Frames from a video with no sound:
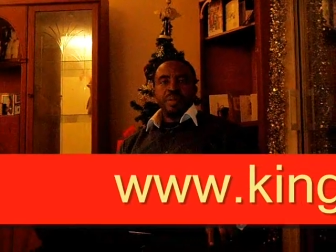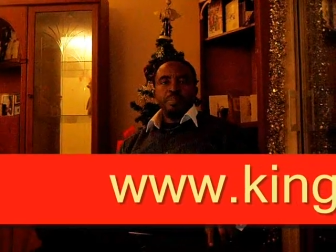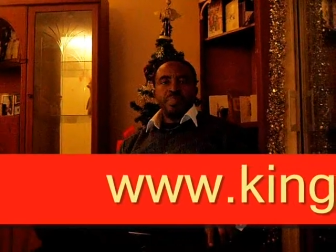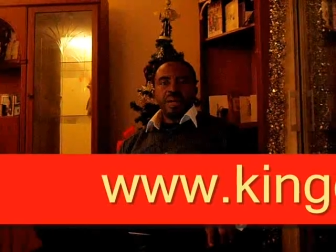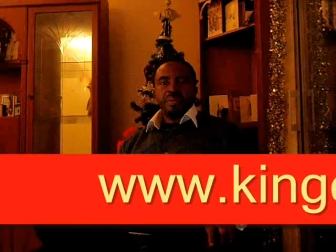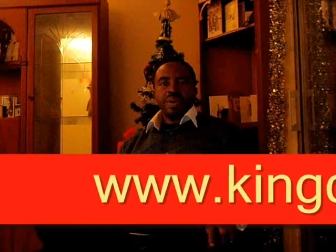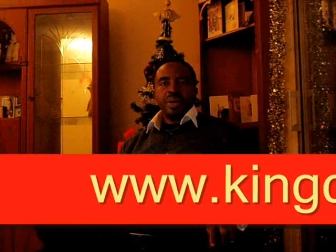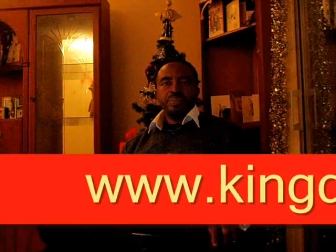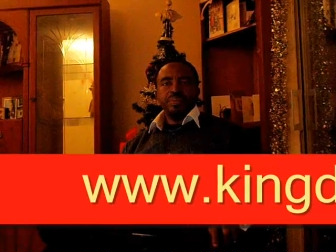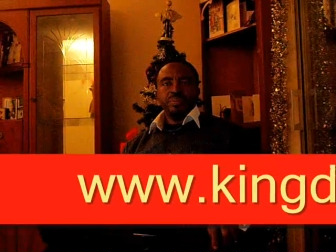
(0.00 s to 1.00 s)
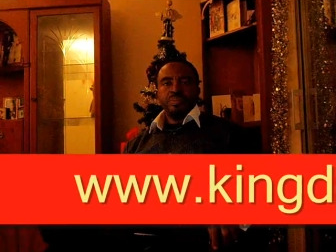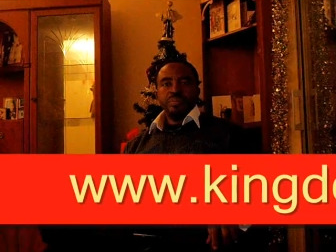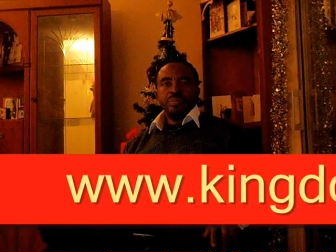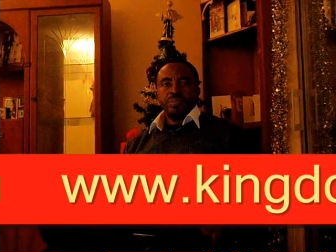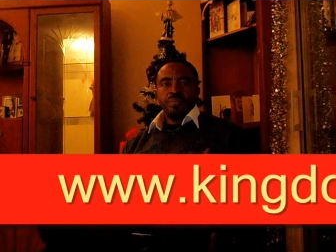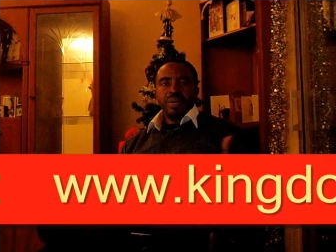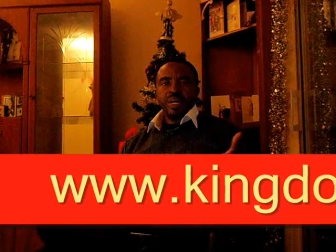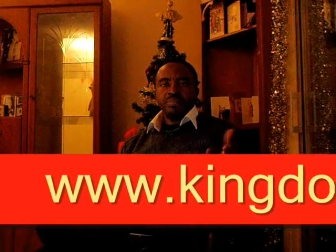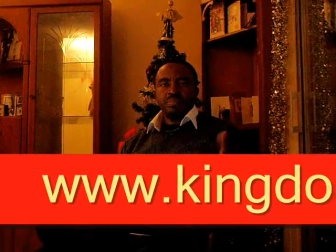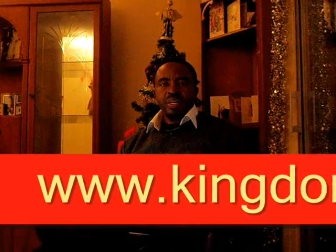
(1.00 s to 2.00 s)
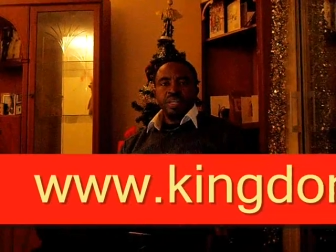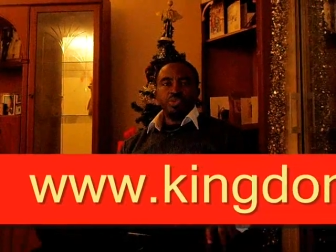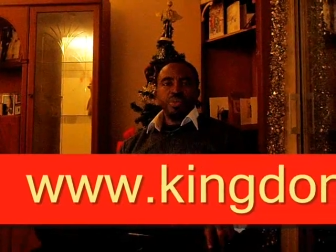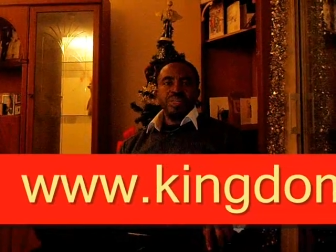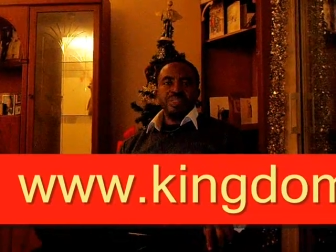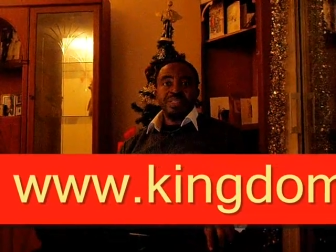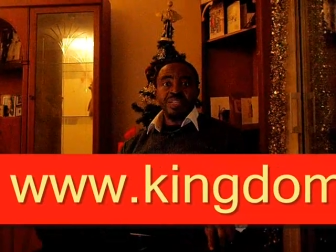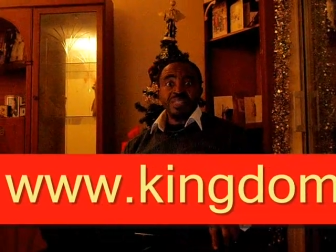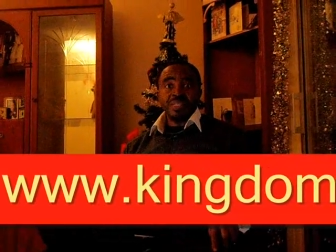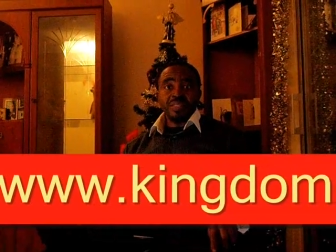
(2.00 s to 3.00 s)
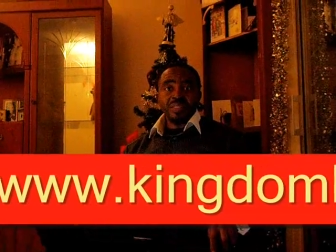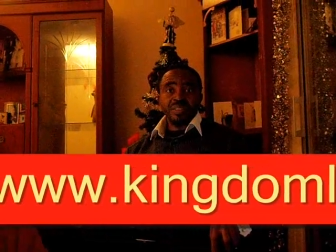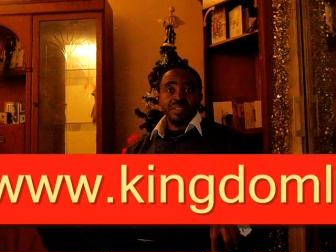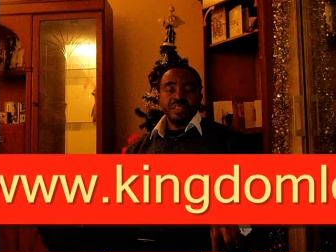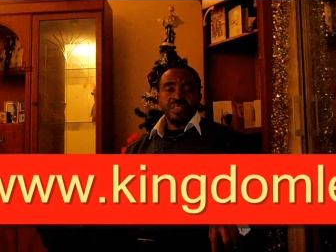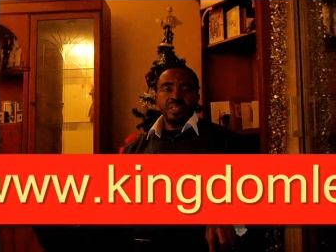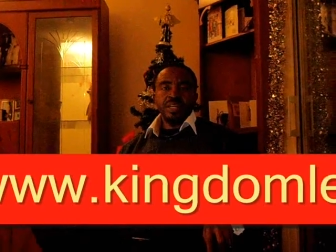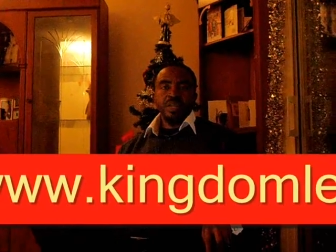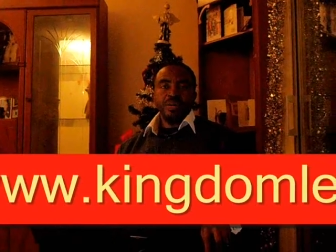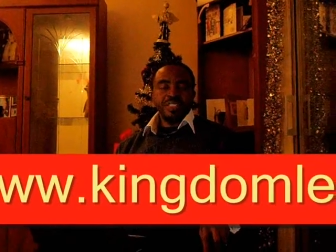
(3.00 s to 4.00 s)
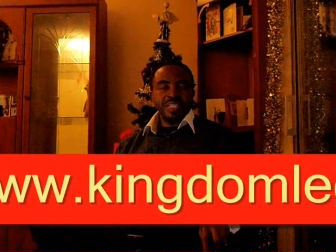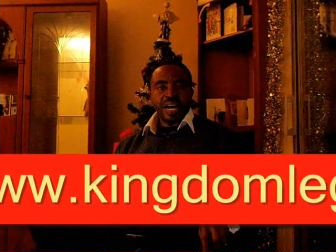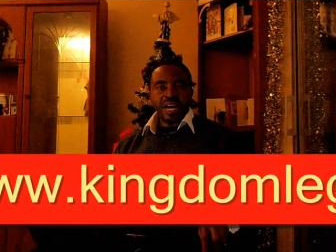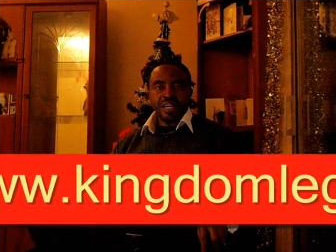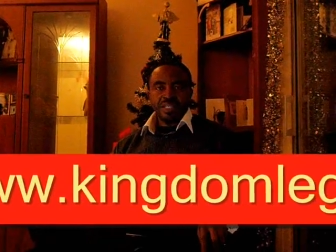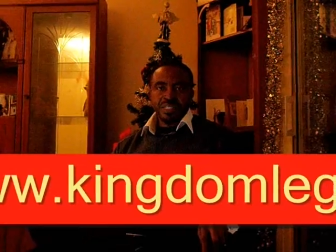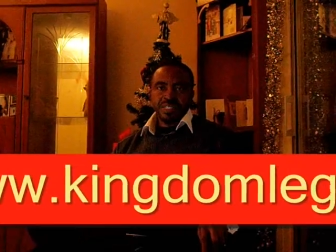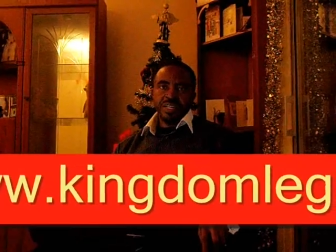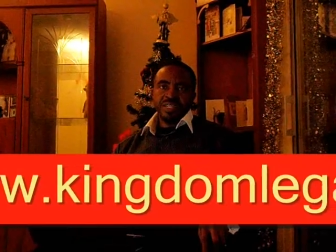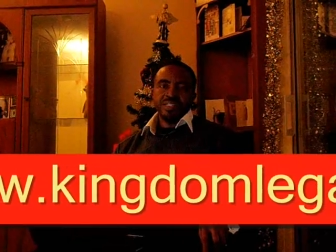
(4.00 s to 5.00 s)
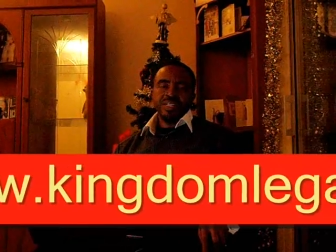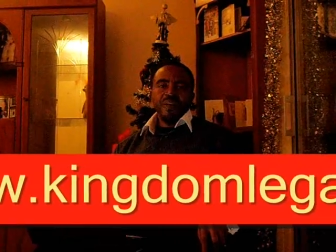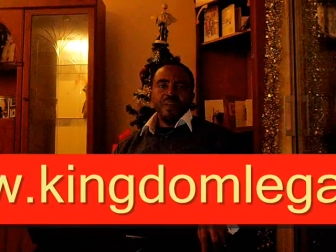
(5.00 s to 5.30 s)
my background, we're entering the season, the Yuletide season.